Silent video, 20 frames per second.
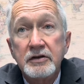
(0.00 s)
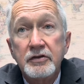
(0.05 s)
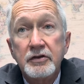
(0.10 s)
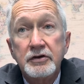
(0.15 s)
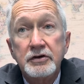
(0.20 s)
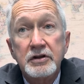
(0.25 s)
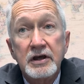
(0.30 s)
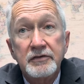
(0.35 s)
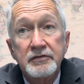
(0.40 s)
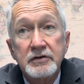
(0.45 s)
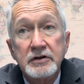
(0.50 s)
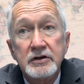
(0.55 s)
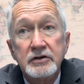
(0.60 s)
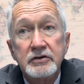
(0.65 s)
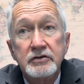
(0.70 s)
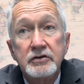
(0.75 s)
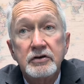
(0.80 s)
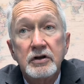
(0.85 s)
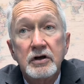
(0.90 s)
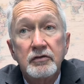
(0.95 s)
the
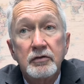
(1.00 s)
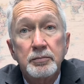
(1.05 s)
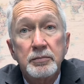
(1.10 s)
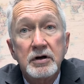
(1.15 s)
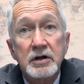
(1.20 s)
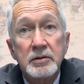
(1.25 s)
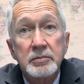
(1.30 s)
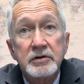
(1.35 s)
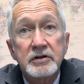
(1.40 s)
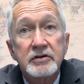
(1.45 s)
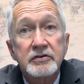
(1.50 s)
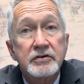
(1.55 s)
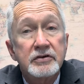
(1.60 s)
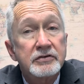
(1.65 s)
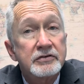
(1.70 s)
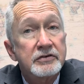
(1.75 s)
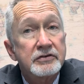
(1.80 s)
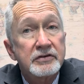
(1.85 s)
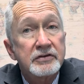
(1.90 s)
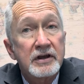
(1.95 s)
definition of a public
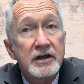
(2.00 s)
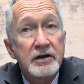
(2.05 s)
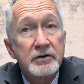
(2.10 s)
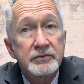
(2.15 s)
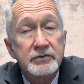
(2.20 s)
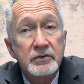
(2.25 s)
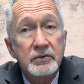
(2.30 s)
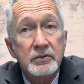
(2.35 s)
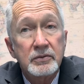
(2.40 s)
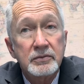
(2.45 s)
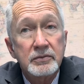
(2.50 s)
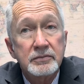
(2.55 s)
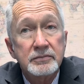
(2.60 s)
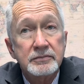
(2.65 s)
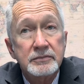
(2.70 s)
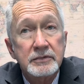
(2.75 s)
assistance household.